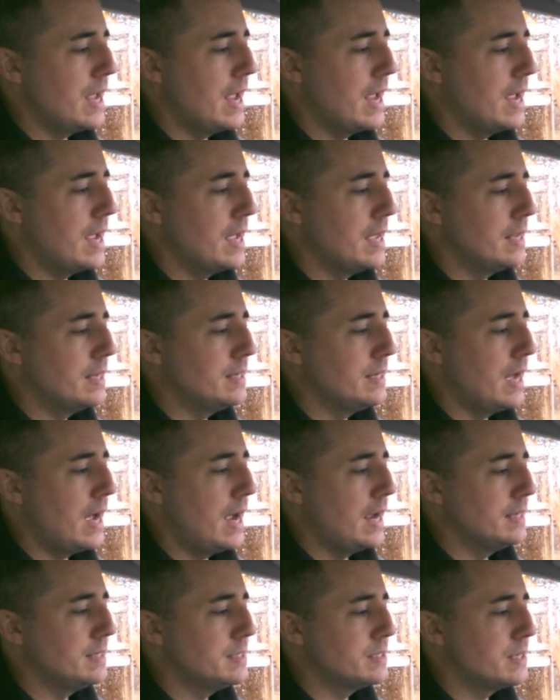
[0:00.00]
and
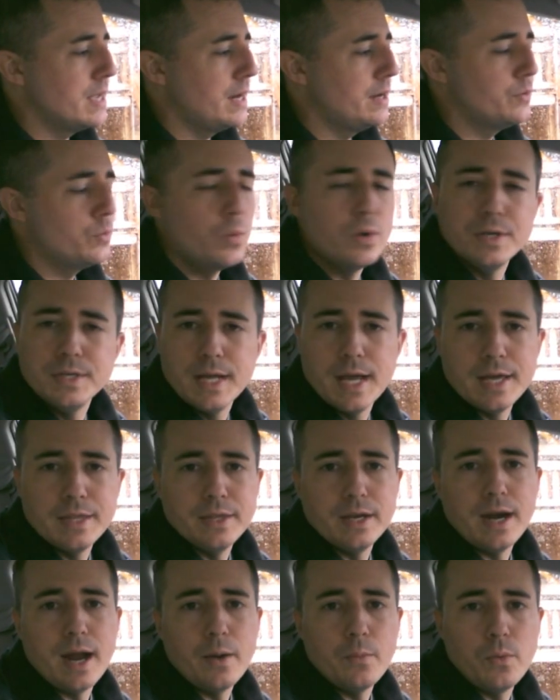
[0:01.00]
I decided one day
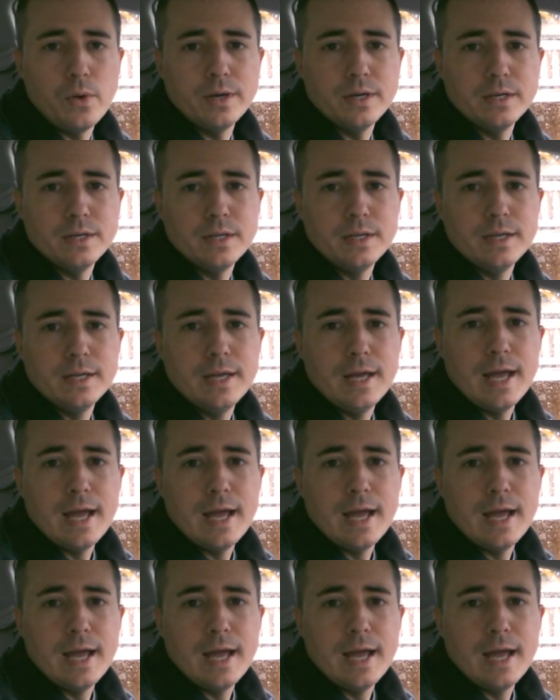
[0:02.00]
that I wanted